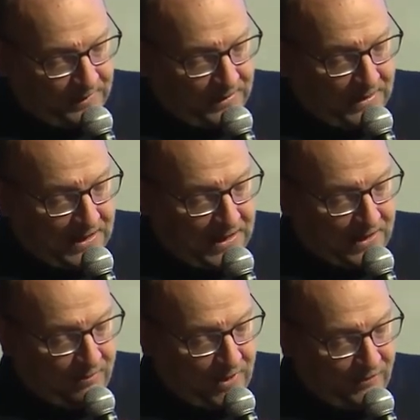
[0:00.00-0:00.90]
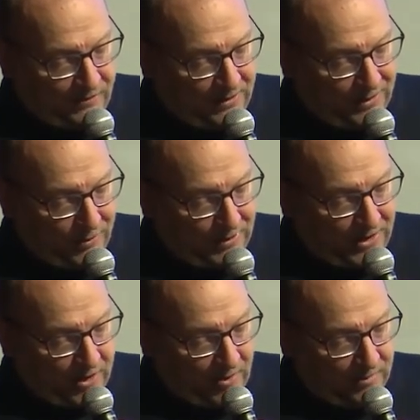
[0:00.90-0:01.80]
High above, the lonely
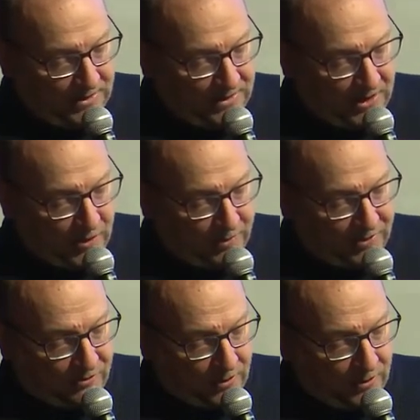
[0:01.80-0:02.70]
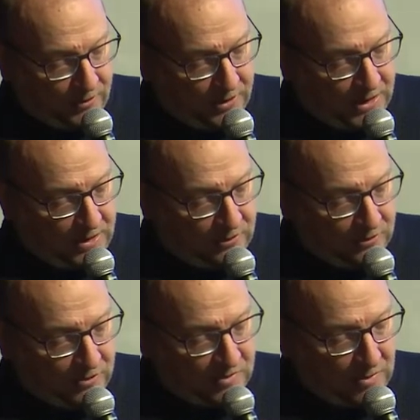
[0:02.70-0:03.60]
combat air patrol,
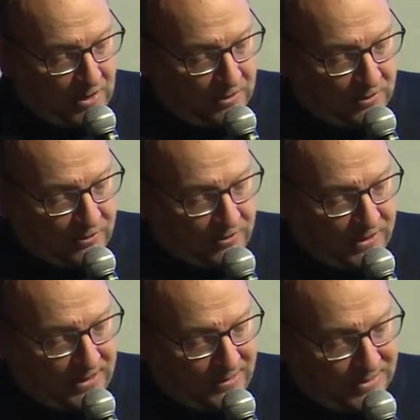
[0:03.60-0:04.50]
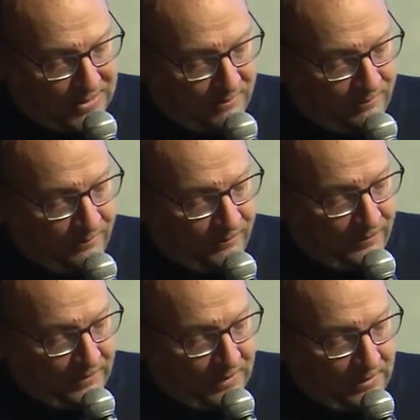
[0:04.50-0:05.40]
two small contrails.
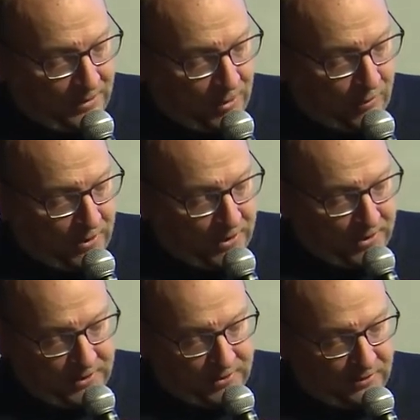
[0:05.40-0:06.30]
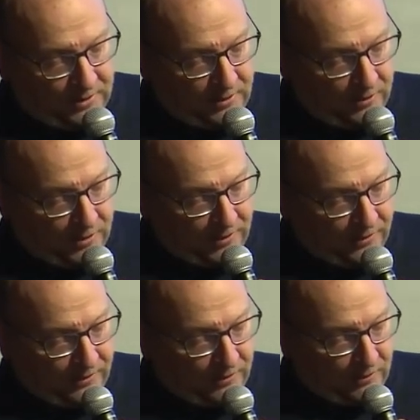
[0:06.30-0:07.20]
Lower and to the
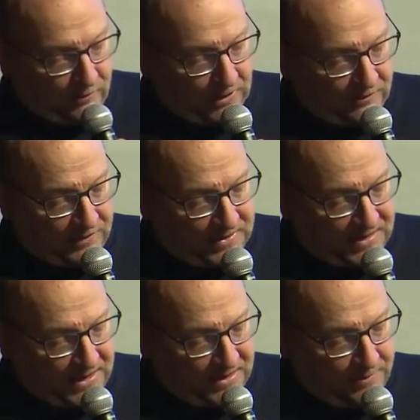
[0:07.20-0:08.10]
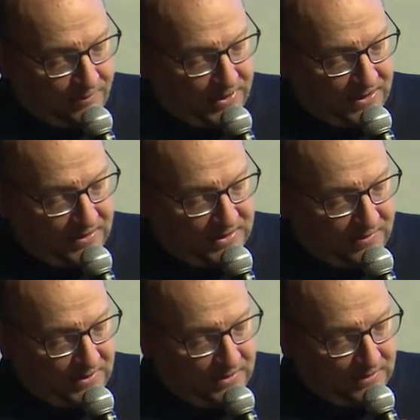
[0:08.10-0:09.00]
north, one of the
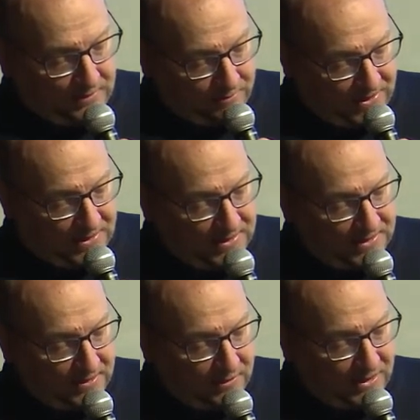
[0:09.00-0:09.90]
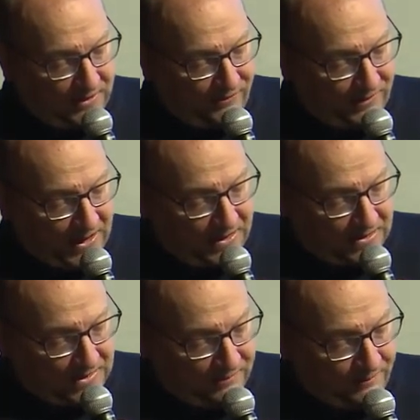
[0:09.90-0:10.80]
Zagreb-Brindisi relief
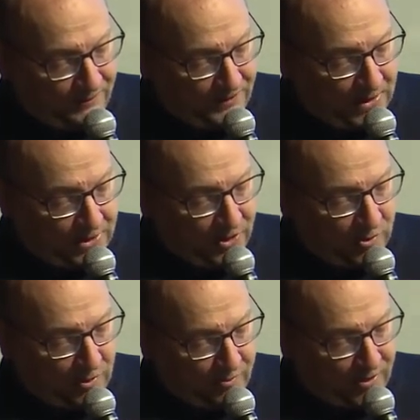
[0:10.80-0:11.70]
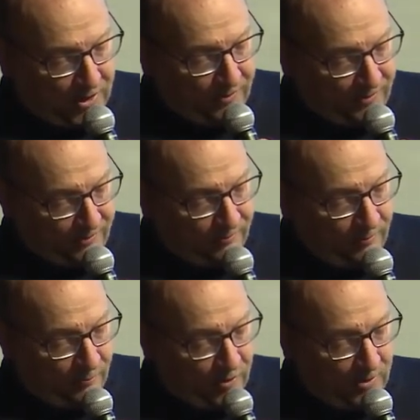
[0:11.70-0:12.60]
flights, a turboprop,
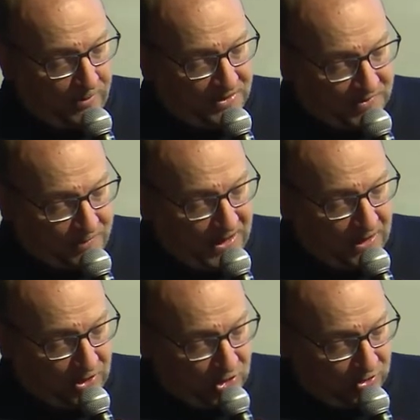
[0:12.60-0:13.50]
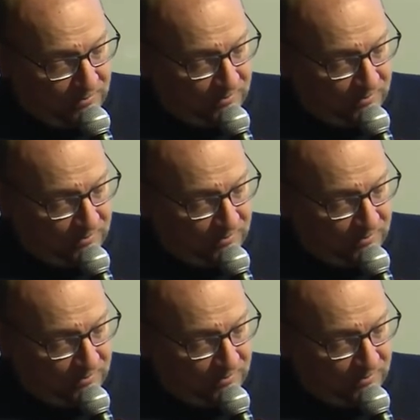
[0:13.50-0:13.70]
probably Spanish.